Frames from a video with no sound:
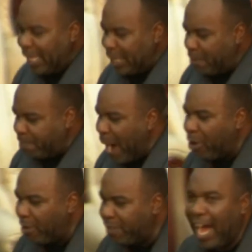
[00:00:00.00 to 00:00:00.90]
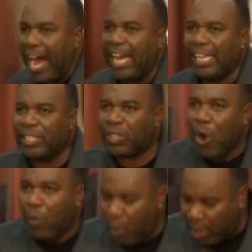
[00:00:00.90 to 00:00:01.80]
that the power of the highest
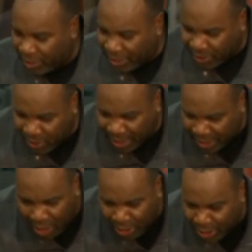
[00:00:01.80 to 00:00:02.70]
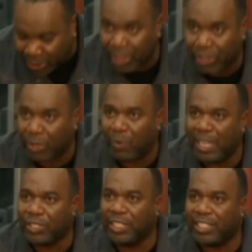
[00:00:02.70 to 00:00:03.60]
want to sit on your
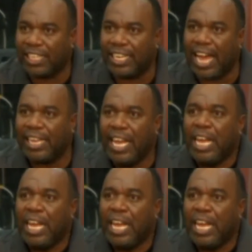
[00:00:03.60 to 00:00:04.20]
situation tonight.